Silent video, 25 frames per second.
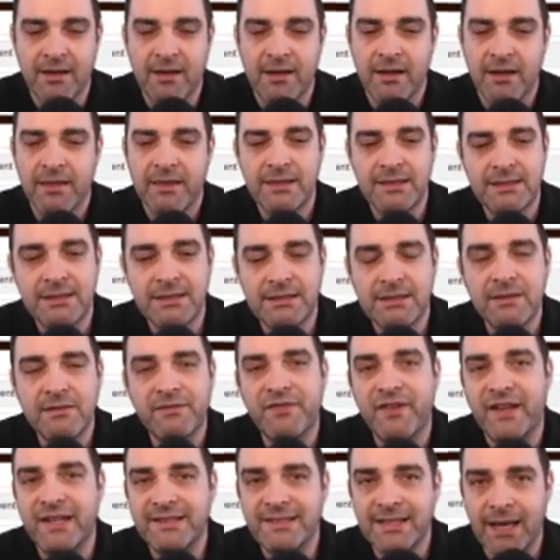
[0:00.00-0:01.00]
This is a
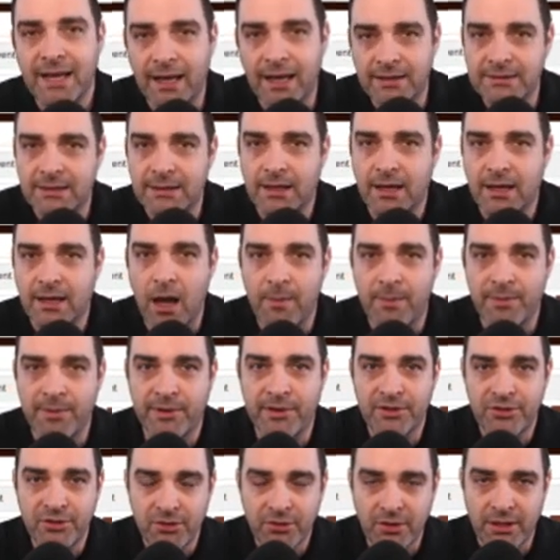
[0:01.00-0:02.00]
fantastic
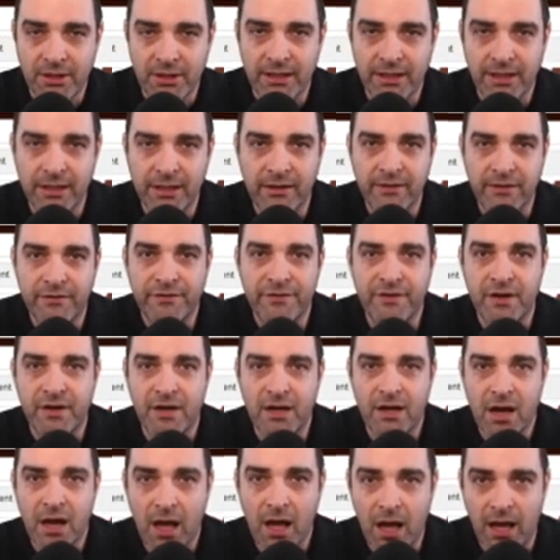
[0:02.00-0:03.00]
opportunity
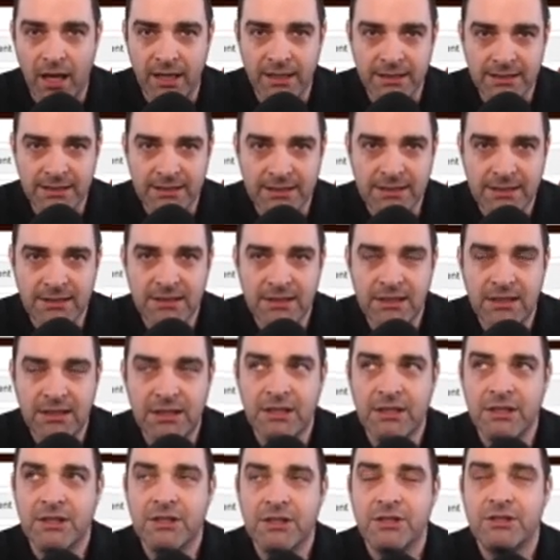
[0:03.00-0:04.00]
for us
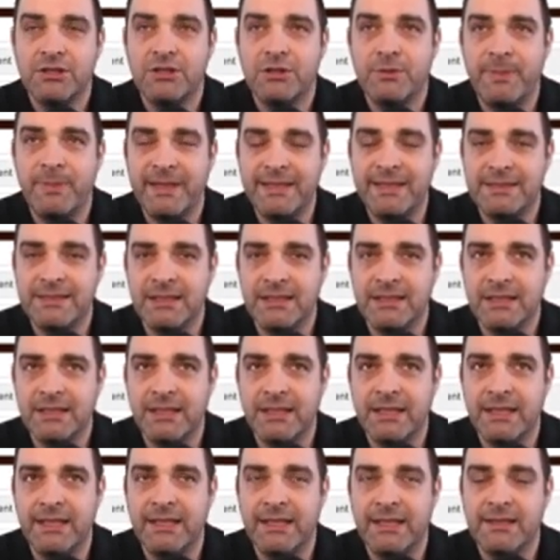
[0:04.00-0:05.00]
to
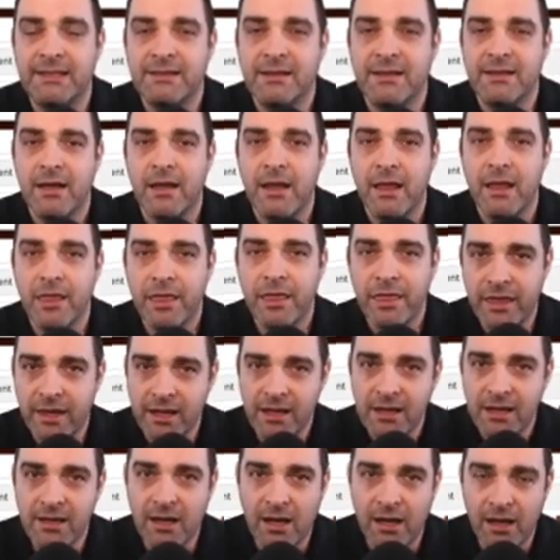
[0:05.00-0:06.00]
basically
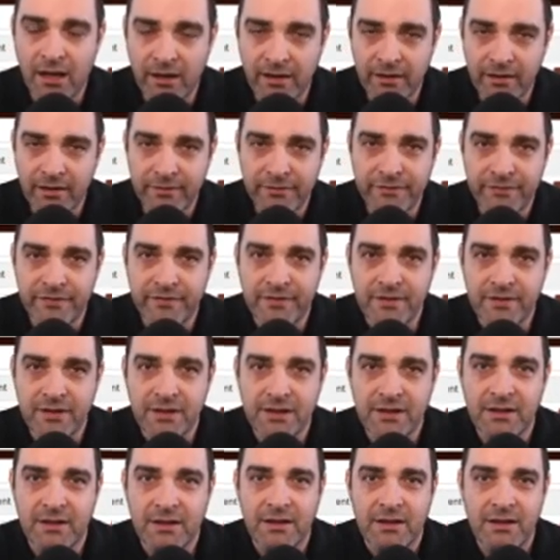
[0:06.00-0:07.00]
think of
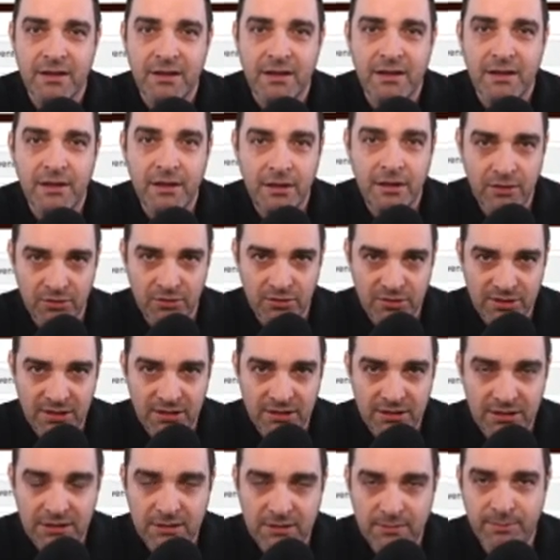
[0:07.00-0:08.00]
the
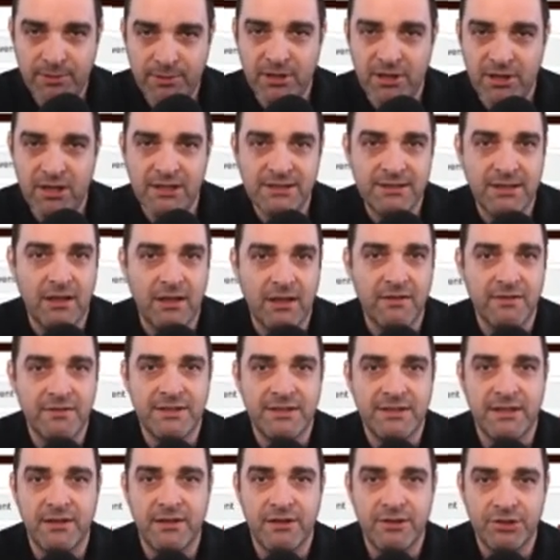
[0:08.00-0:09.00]
users, put ourselves
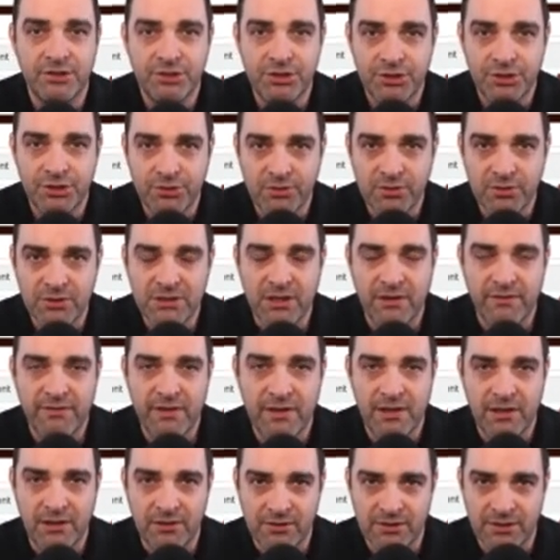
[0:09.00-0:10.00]
in the shoes of
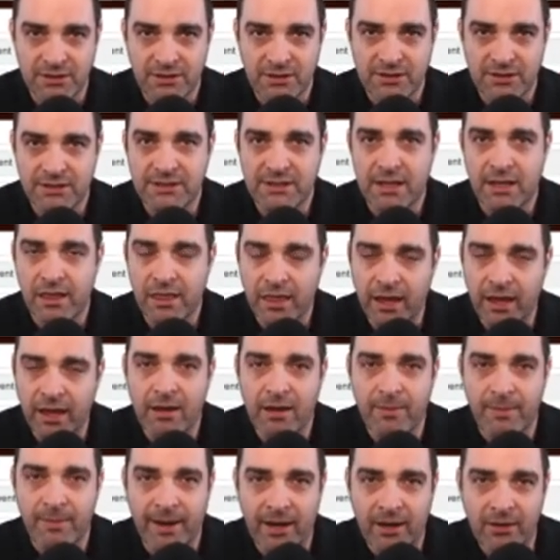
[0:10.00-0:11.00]
the users, and think
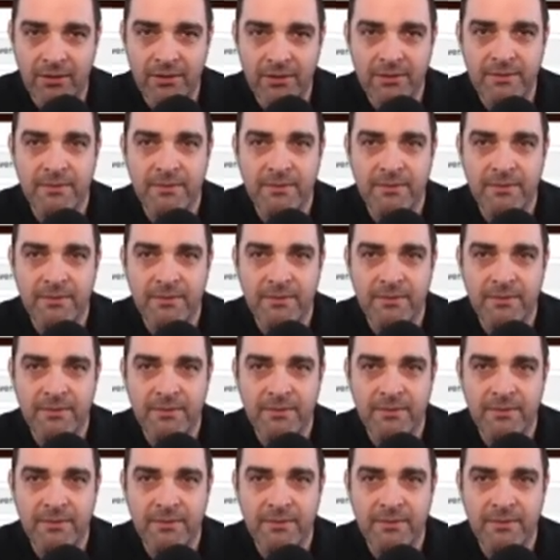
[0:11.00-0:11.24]
about